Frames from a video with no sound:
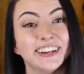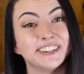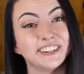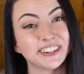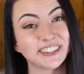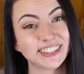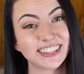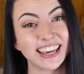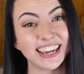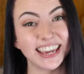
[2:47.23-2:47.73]

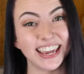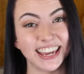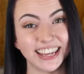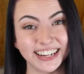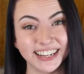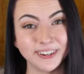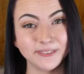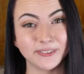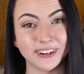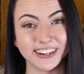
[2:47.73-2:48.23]
Just like
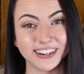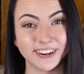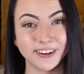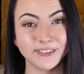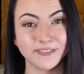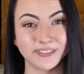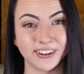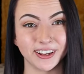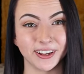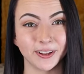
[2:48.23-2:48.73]
any
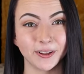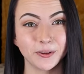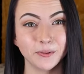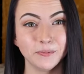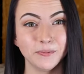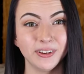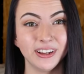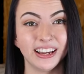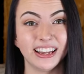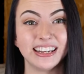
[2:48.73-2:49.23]
window
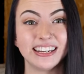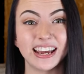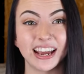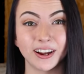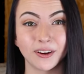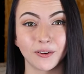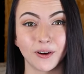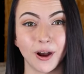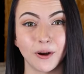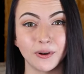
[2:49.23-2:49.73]
film,
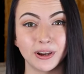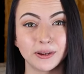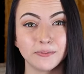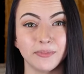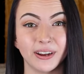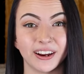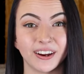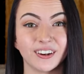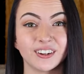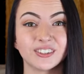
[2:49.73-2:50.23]
dichroic
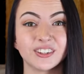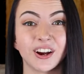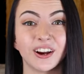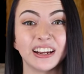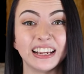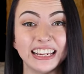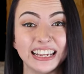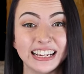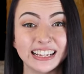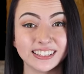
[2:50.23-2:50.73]
mirrors are
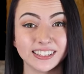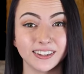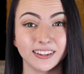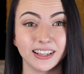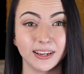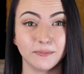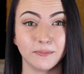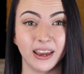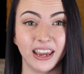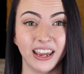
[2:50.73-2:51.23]

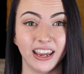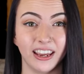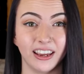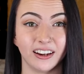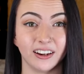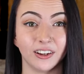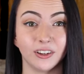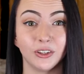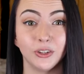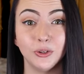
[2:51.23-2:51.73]
easily
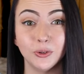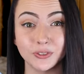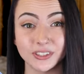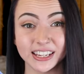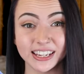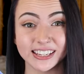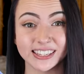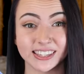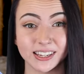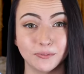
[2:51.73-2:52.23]
made
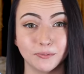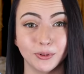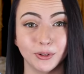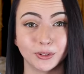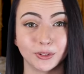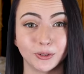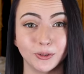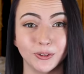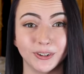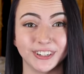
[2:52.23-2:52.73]
using
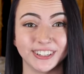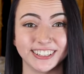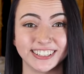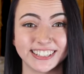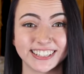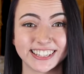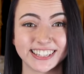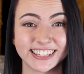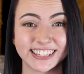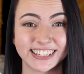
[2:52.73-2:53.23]
simple
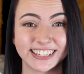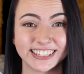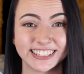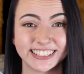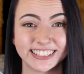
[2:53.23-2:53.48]
tools.